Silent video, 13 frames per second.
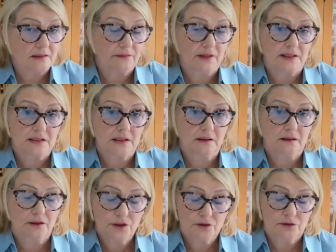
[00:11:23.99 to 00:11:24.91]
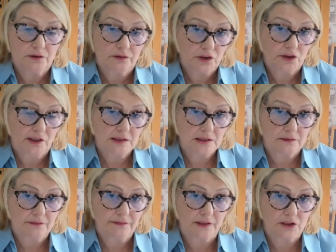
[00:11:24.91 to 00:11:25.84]
of getting a urinary tract
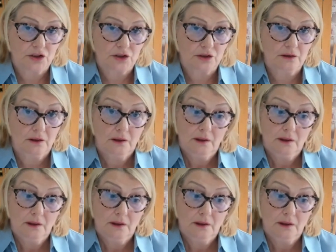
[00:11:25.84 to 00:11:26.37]
infection,